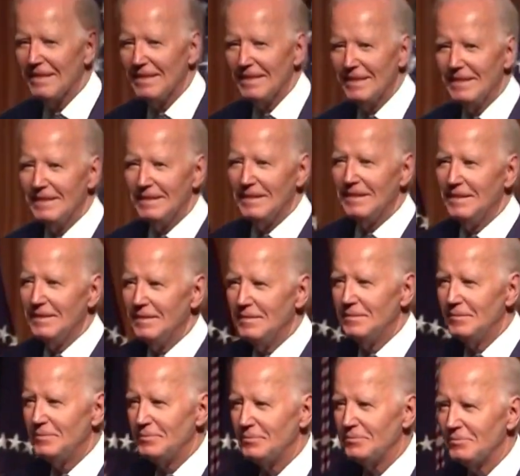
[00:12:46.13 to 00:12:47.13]
President Biden has
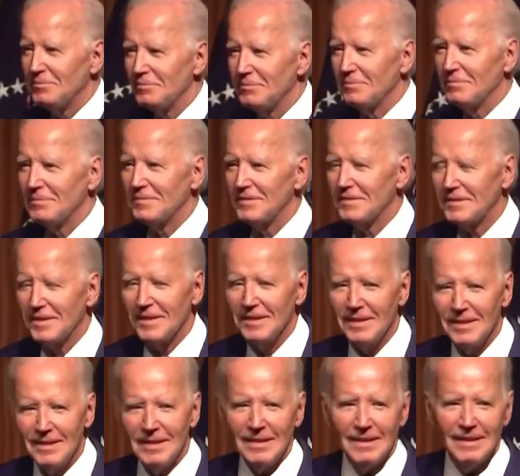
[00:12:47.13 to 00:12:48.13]
made very clear,
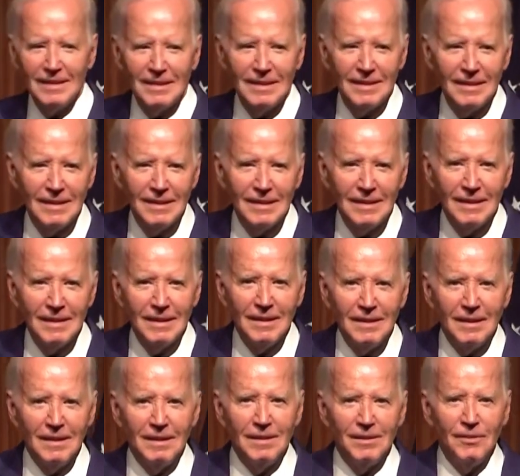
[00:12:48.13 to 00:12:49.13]
and I very
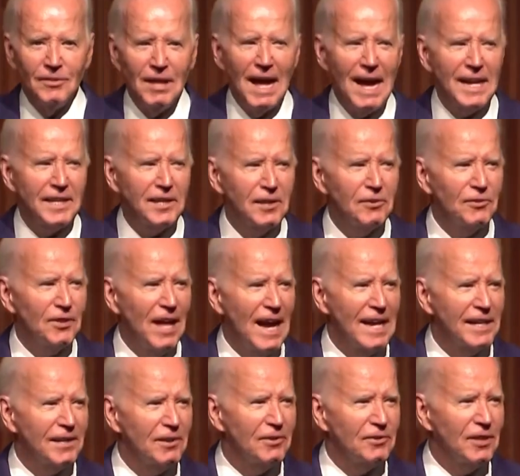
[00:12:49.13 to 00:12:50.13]
much believe him, he'll
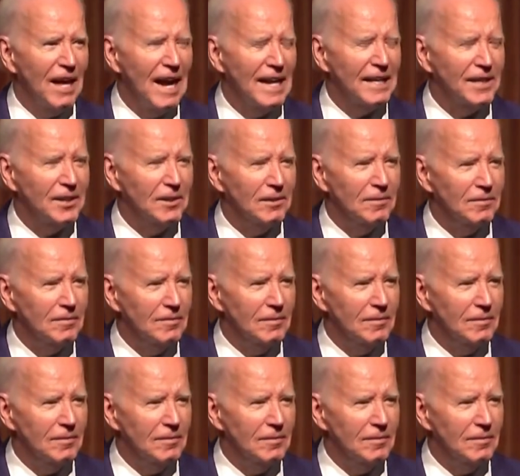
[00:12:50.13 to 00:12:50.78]
fight for Taiwan.